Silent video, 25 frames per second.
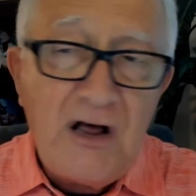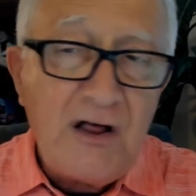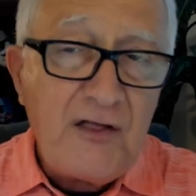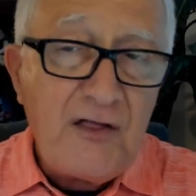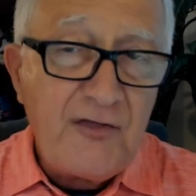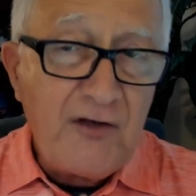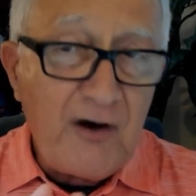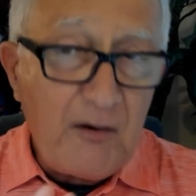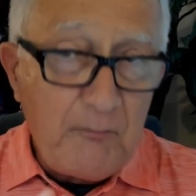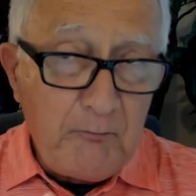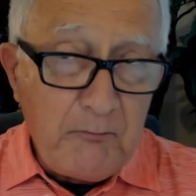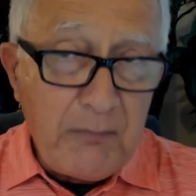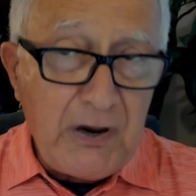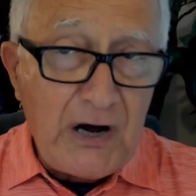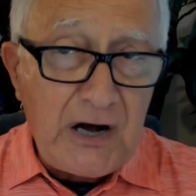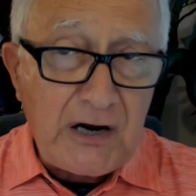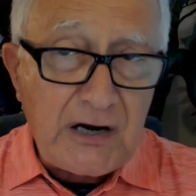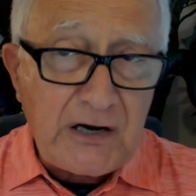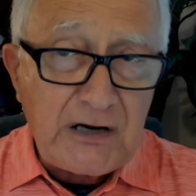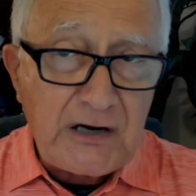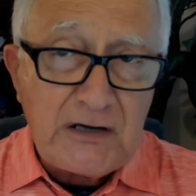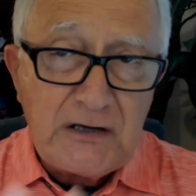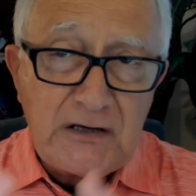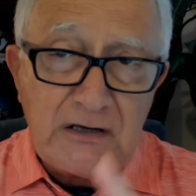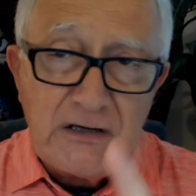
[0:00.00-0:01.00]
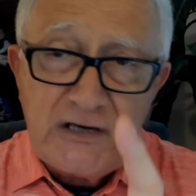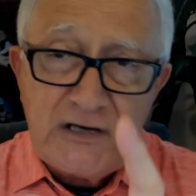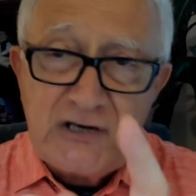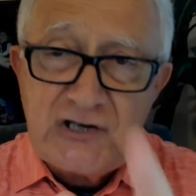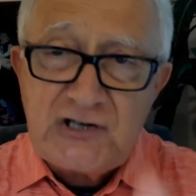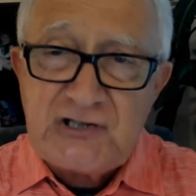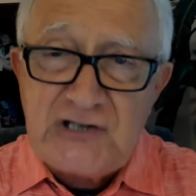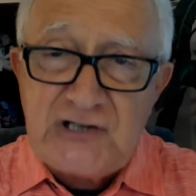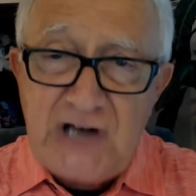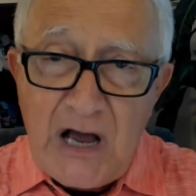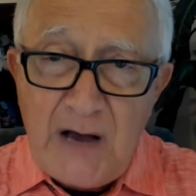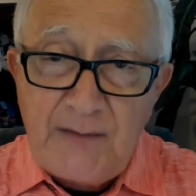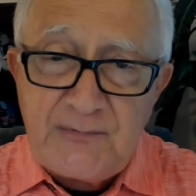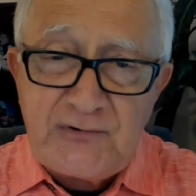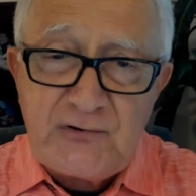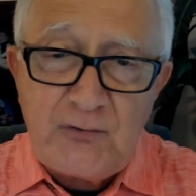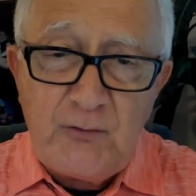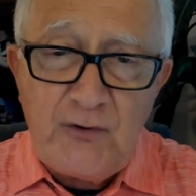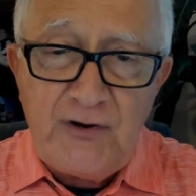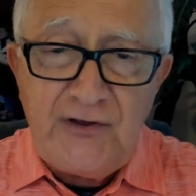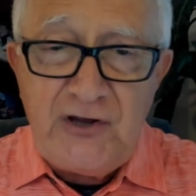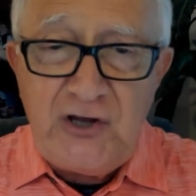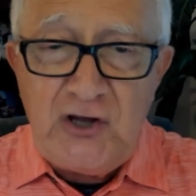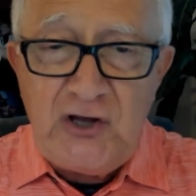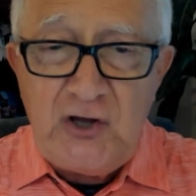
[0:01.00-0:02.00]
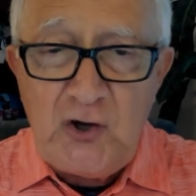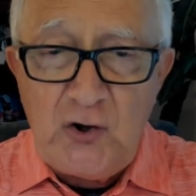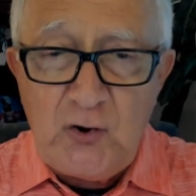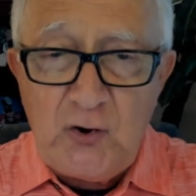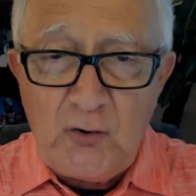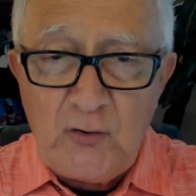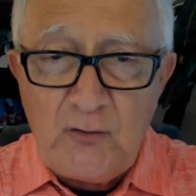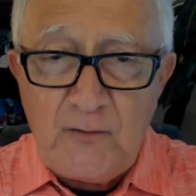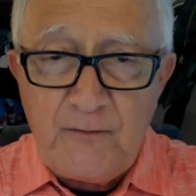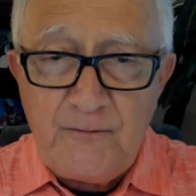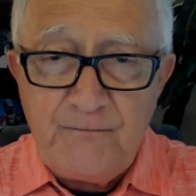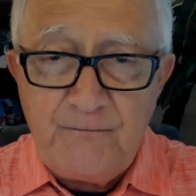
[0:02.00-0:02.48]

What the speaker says: The buck stops with you.